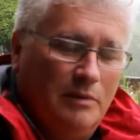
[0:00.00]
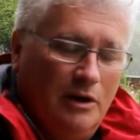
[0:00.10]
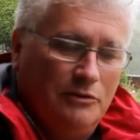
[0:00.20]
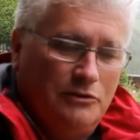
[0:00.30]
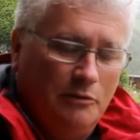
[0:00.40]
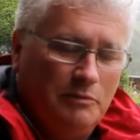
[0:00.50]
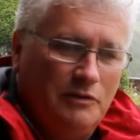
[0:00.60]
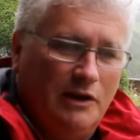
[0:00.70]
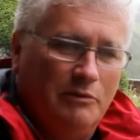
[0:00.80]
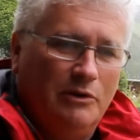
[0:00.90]
But on
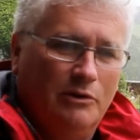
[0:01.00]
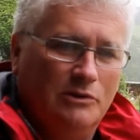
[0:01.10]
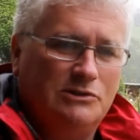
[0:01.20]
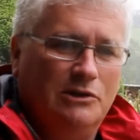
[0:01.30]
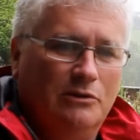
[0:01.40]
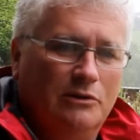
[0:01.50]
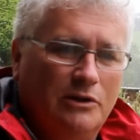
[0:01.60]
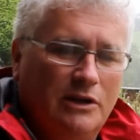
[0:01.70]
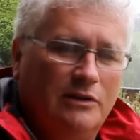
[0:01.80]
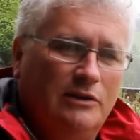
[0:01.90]
top of that, we're also
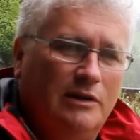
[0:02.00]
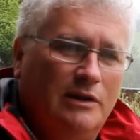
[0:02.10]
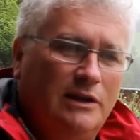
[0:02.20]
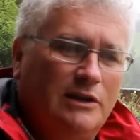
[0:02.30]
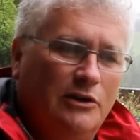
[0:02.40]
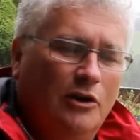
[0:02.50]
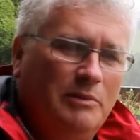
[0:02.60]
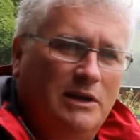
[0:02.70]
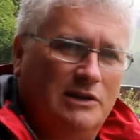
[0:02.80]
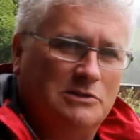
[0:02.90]
looking at the
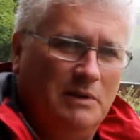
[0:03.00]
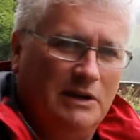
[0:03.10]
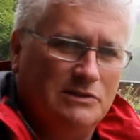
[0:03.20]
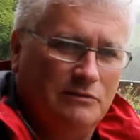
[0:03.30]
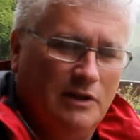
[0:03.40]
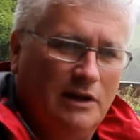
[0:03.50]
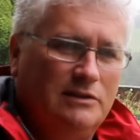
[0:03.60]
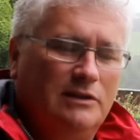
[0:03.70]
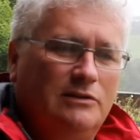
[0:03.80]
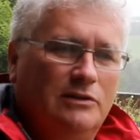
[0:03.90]
economic aspects of
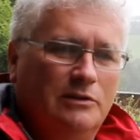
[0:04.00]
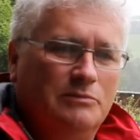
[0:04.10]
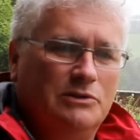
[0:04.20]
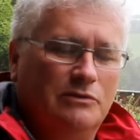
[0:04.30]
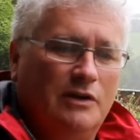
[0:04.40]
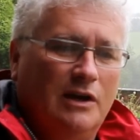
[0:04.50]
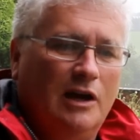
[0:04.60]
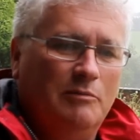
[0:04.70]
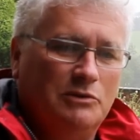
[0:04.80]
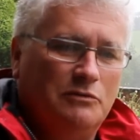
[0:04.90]
that in terms of
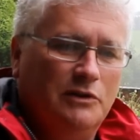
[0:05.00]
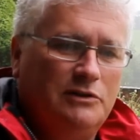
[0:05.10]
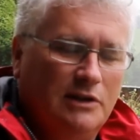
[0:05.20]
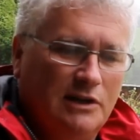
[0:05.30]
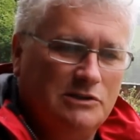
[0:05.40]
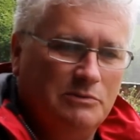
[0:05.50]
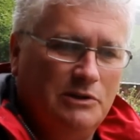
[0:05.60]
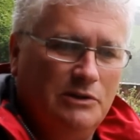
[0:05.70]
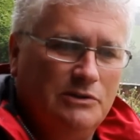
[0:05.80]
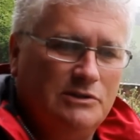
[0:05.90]
how much fertiliser
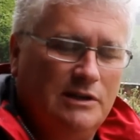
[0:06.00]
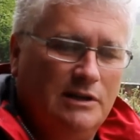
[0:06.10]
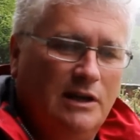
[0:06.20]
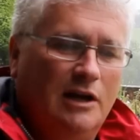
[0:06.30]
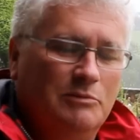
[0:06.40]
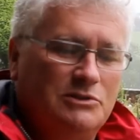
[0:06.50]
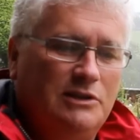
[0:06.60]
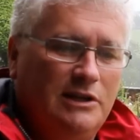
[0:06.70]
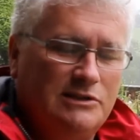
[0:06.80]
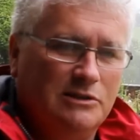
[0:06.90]
we're using, how
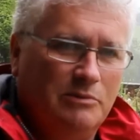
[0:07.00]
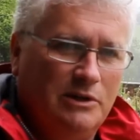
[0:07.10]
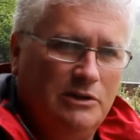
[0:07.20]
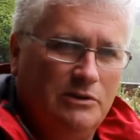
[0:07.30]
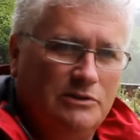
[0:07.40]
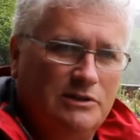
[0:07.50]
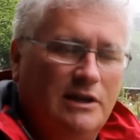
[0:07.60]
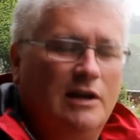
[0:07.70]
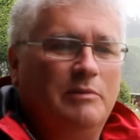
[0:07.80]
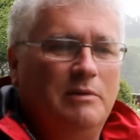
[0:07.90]
much diesel we're
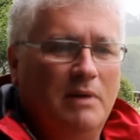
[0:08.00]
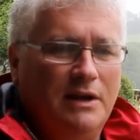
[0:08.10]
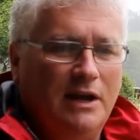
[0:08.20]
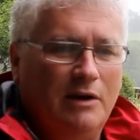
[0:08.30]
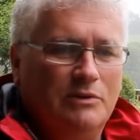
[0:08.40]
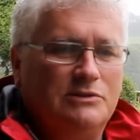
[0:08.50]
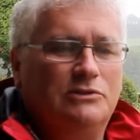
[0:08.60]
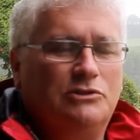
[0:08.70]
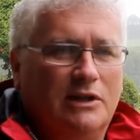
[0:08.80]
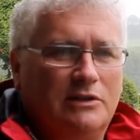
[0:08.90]
using, how many man
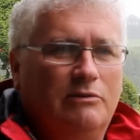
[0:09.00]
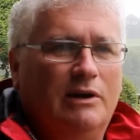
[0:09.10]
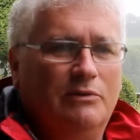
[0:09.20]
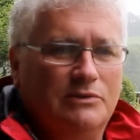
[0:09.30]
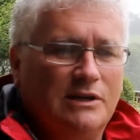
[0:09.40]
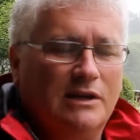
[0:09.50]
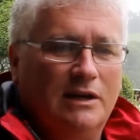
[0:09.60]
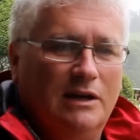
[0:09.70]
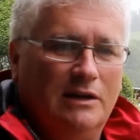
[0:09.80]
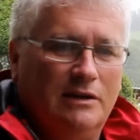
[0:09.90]
hours and tractor hours
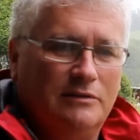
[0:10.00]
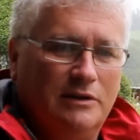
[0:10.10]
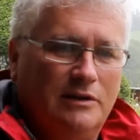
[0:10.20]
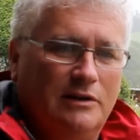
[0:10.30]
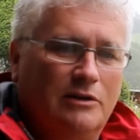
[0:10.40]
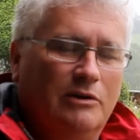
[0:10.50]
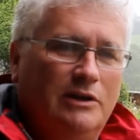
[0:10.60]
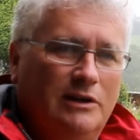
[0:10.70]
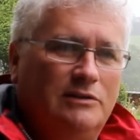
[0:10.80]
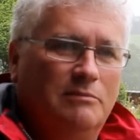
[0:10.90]
that are
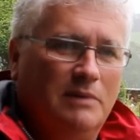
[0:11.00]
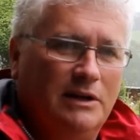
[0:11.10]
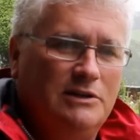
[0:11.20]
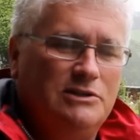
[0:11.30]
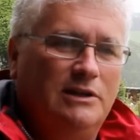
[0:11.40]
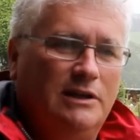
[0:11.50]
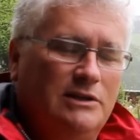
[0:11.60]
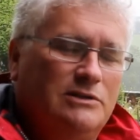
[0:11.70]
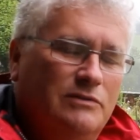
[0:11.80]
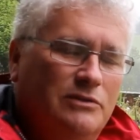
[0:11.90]
going into managing
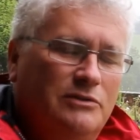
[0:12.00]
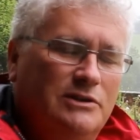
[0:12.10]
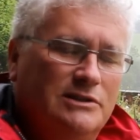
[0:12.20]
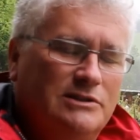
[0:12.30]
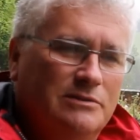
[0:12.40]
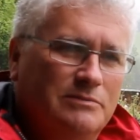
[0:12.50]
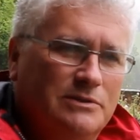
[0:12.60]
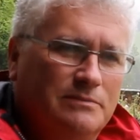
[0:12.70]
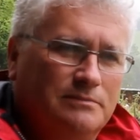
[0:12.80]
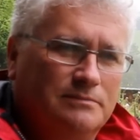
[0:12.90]
each of the 3
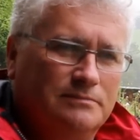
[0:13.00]
systems.